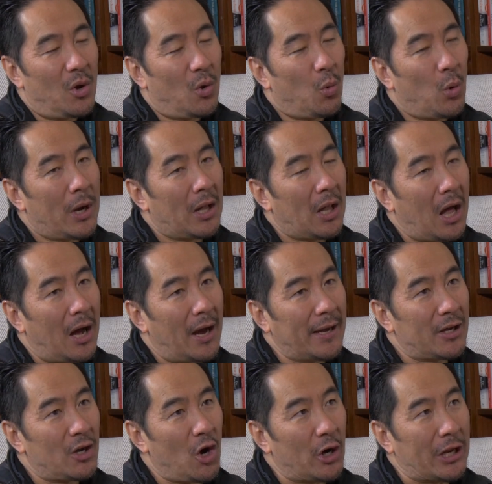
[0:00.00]
Well, I
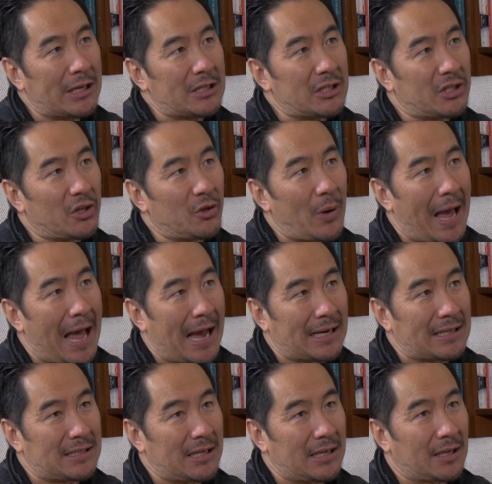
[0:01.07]
got into
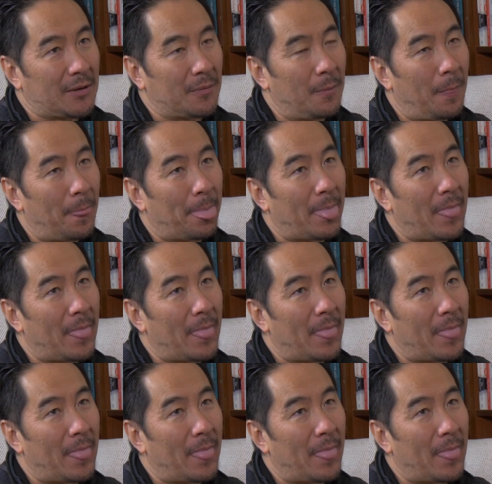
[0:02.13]
acting